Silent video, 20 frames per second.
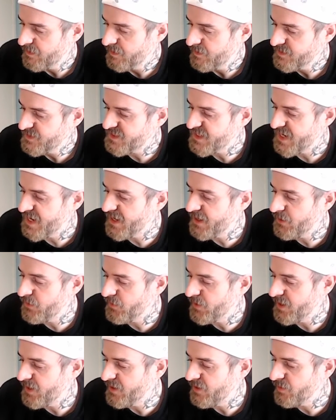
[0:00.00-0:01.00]

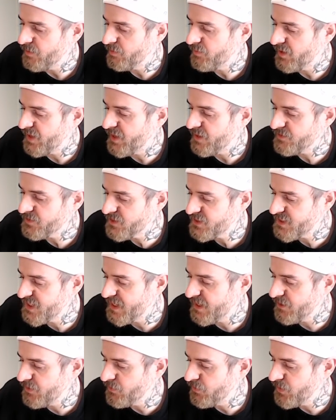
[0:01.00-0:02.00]
Sanguine. Oh, pronounce
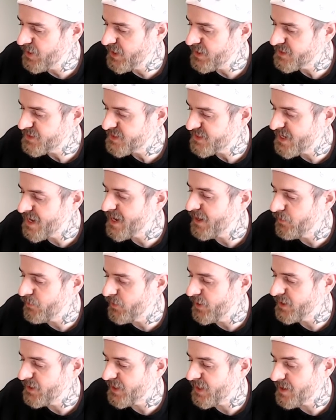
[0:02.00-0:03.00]

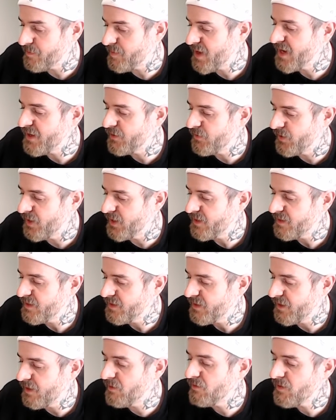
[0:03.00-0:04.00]
sanguine, like penguin.
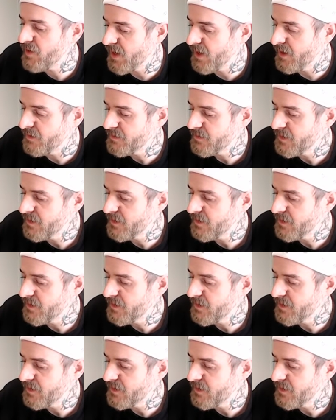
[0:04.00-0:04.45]
Oh, okay.